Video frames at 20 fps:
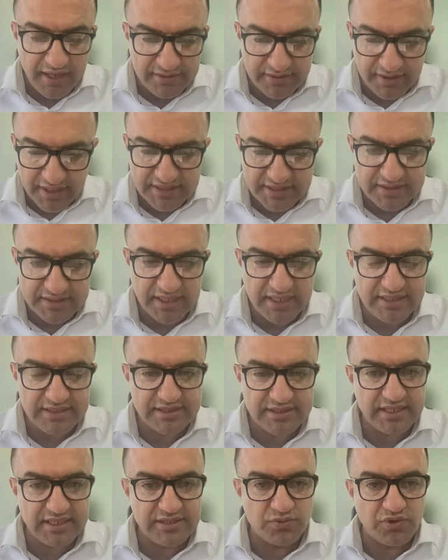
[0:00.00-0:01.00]
trust
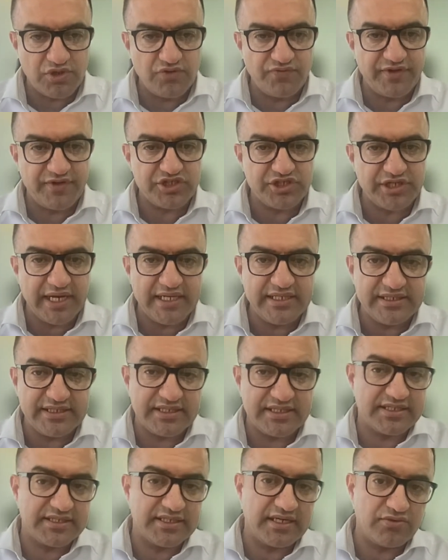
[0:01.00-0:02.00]
is one of the challenges.
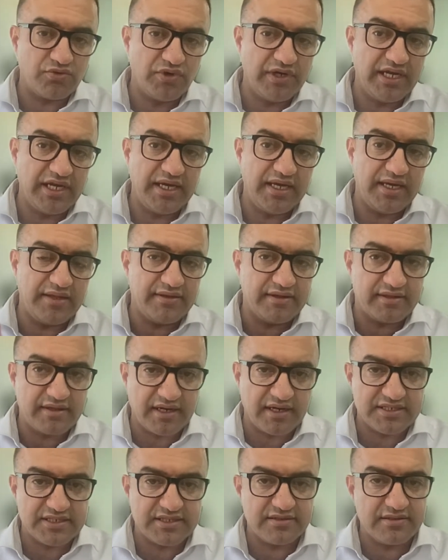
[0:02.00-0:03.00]
It's not only the
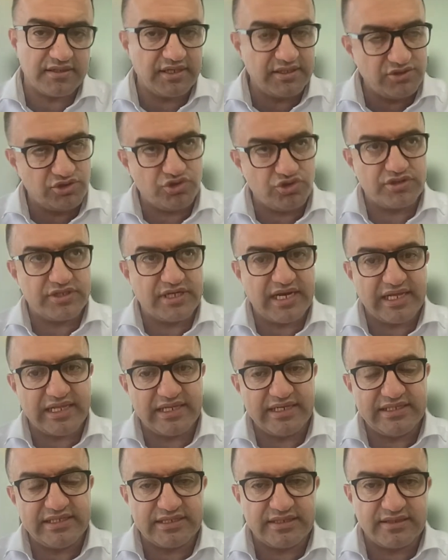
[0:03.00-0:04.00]
trust in Jordan, at
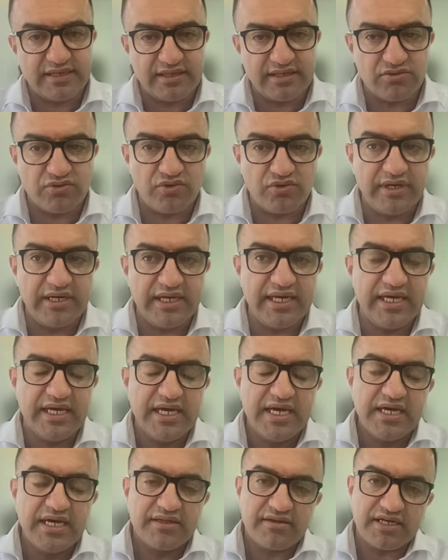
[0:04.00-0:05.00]
least not only
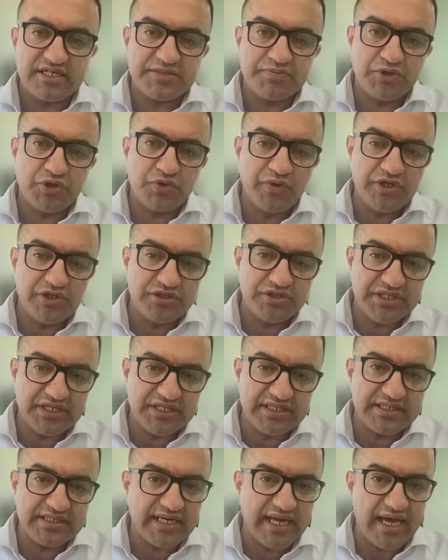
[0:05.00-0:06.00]
trust between
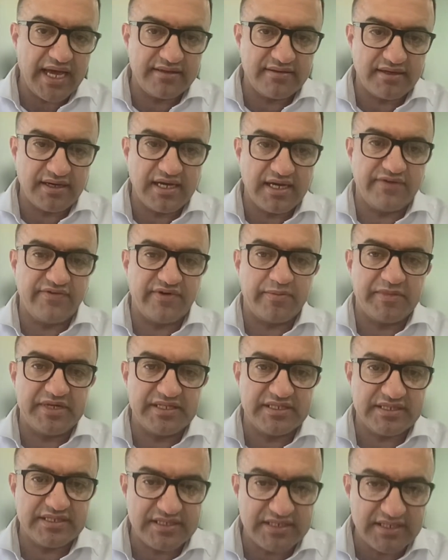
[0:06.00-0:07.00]
citizen and the
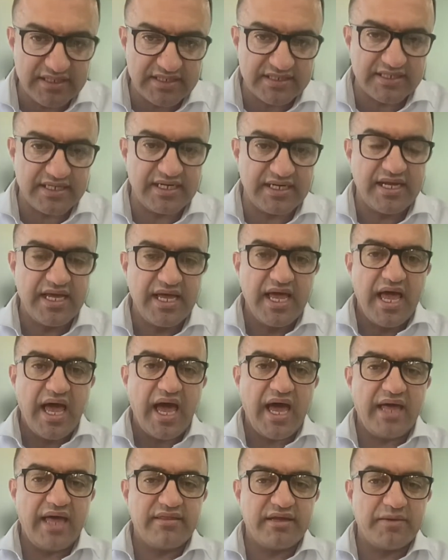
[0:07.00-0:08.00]
government, citizen
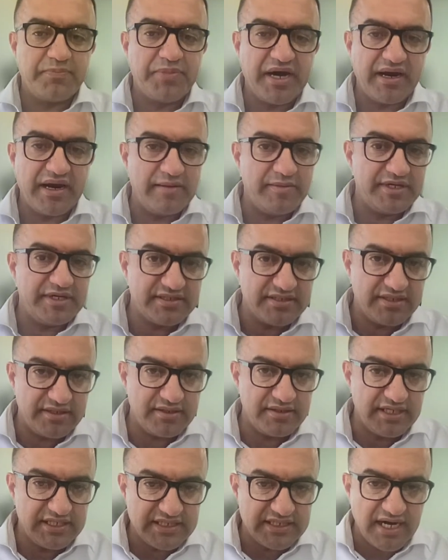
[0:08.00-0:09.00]
and the parliament.
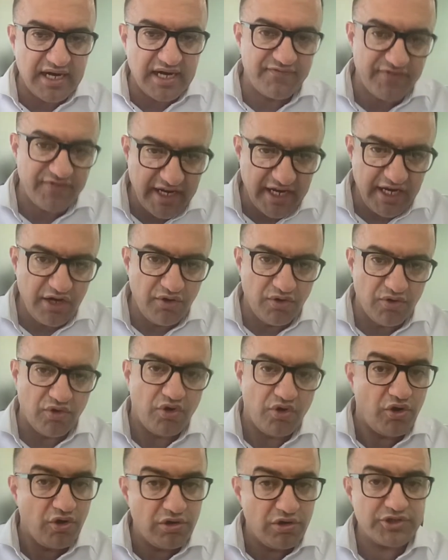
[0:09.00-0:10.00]
These are very low.
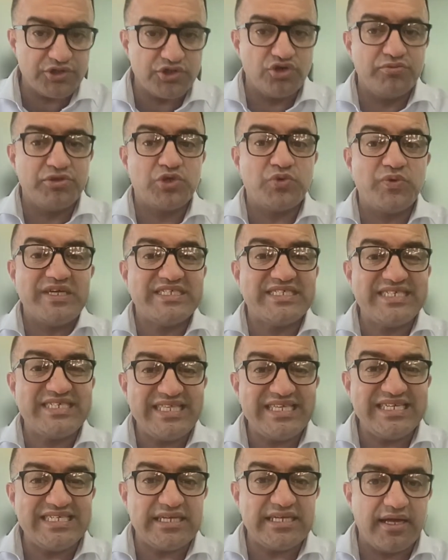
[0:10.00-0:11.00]
Also between
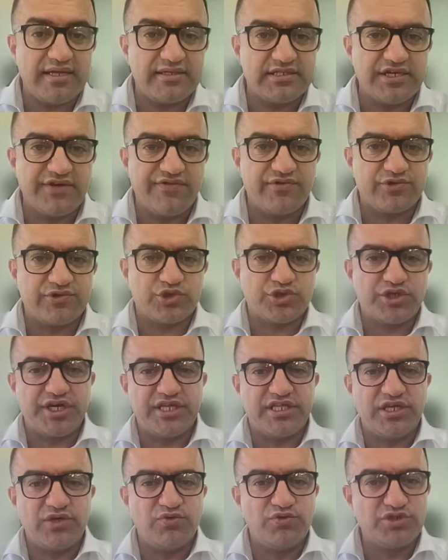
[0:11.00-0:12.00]
citizen and civil
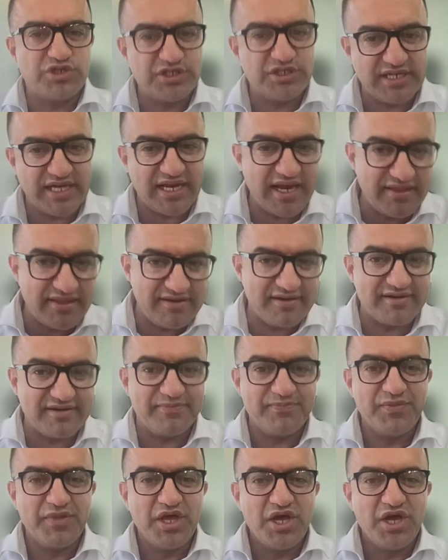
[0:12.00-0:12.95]
society, which is another